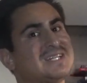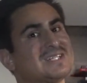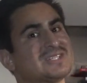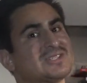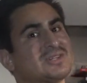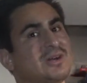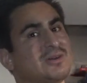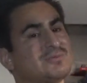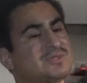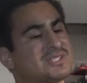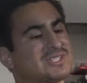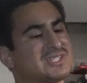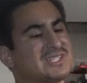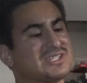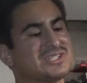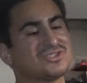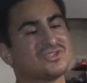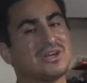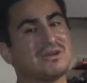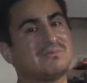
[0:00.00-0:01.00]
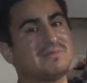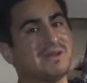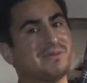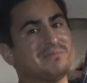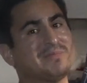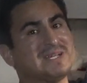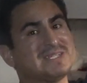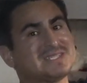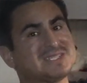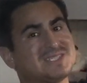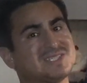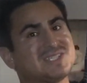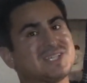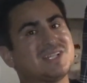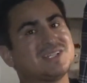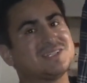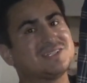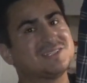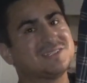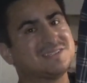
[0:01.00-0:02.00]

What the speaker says: So I'm just going to try my best to sell it.